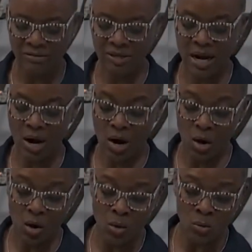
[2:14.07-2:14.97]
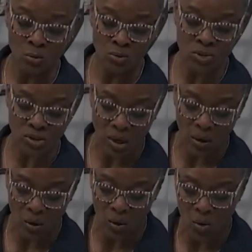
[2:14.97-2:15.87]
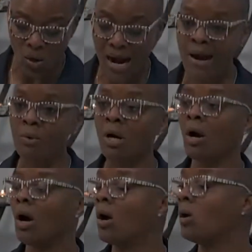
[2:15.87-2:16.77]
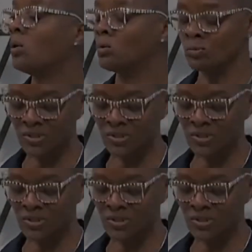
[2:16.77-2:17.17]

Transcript: in our own soul, our own